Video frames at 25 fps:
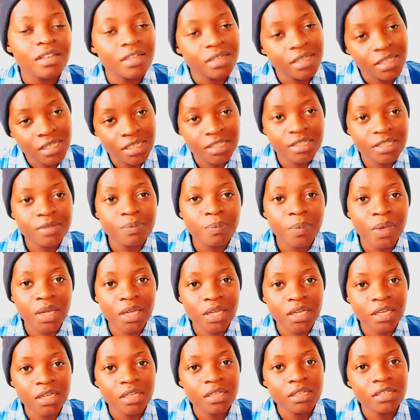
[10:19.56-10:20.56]
didn't
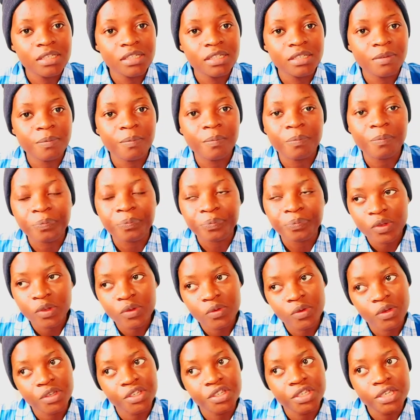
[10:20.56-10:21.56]
make it,
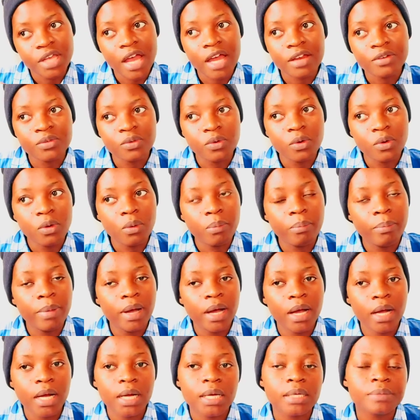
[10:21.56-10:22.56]
so she had to go
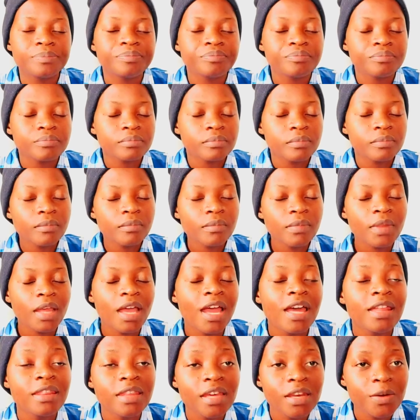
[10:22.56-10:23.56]
back.
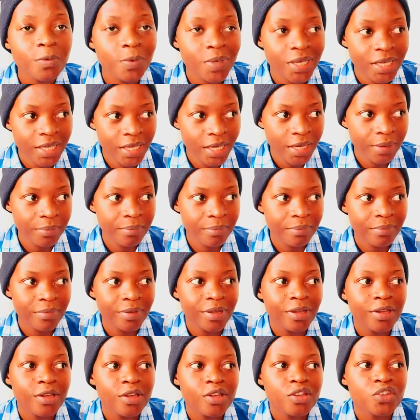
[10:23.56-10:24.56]
And then we came.
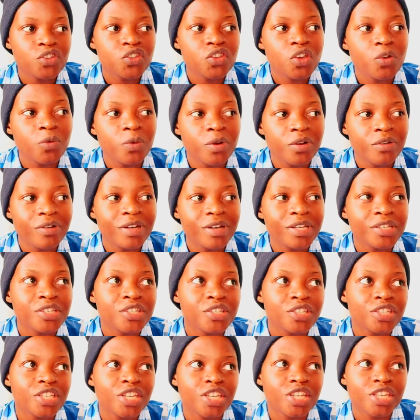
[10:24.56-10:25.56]
So we
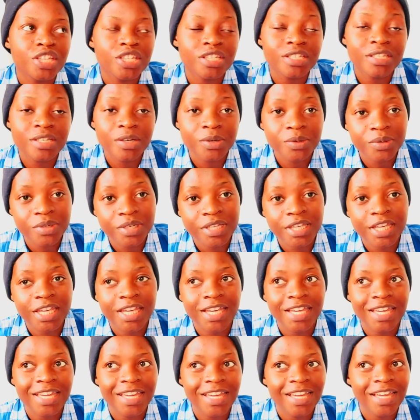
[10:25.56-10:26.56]
reached in
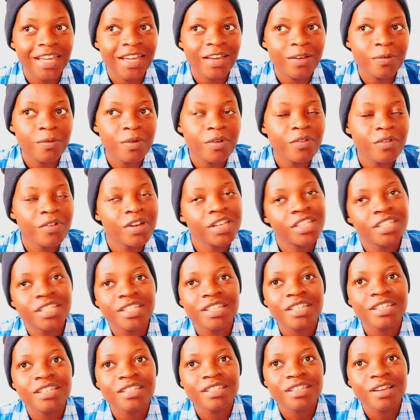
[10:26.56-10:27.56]
Saudi. We reached
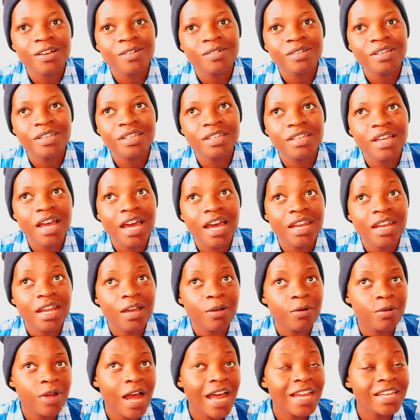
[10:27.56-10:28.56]
in Saudi, and
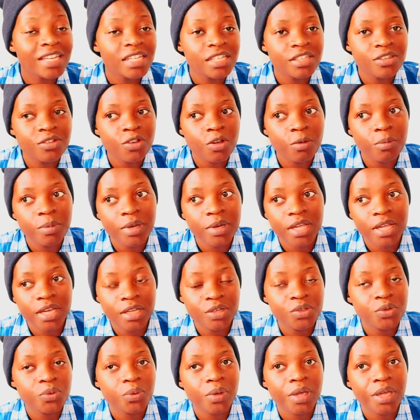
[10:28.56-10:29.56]
I, I didn't
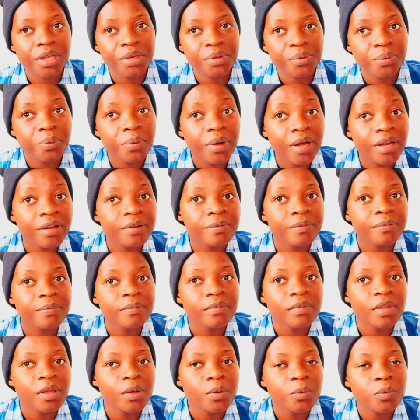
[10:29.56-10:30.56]
communicate to anyone.
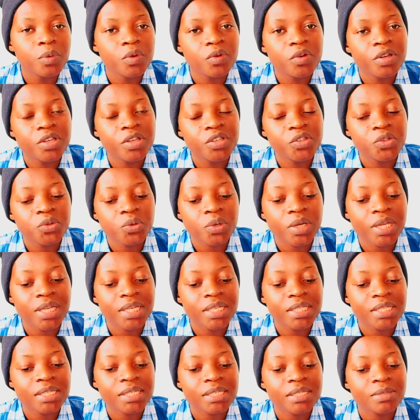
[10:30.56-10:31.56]
We reached to
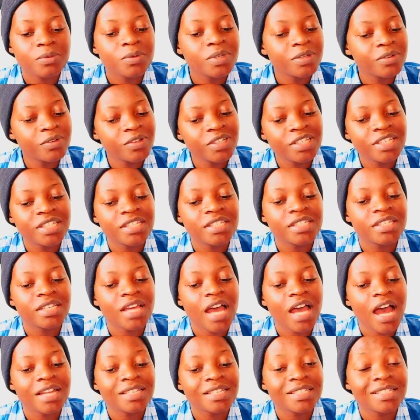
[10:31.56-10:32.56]
in we reached
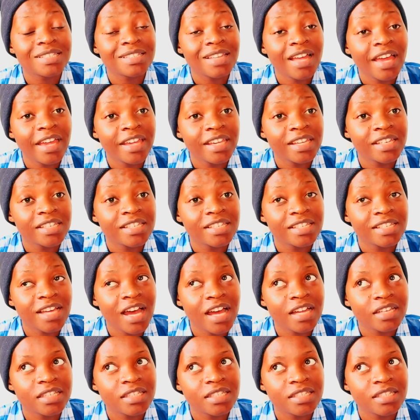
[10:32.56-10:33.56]
at night
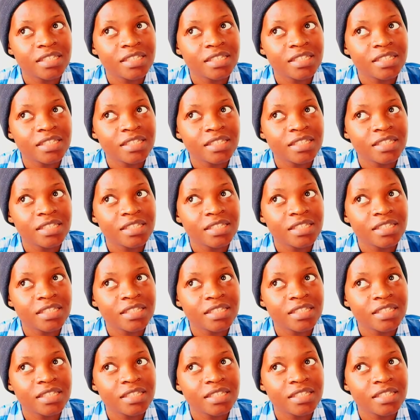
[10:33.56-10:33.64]
at